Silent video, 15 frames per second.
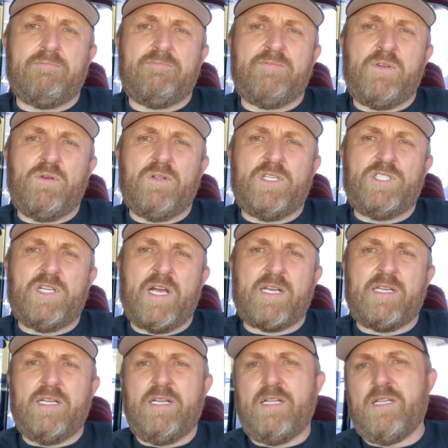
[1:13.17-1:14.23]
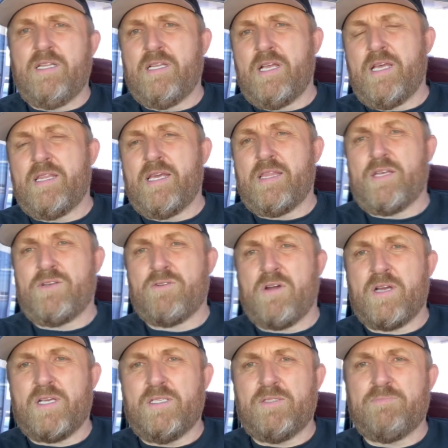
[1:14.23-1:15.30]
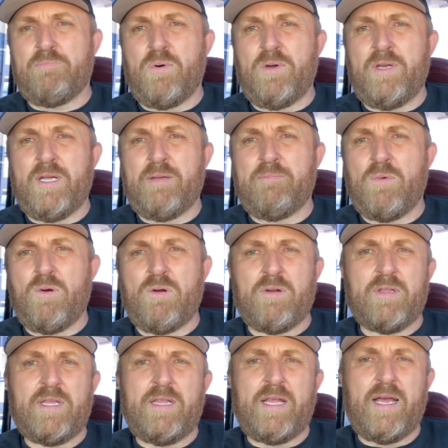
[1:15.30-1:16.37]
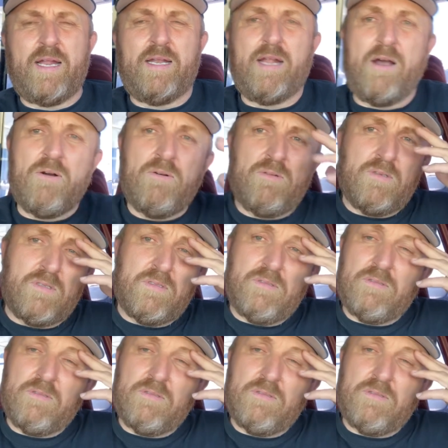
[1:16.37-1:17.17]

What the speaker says: fuel injected. I think the truck is putting more than that out.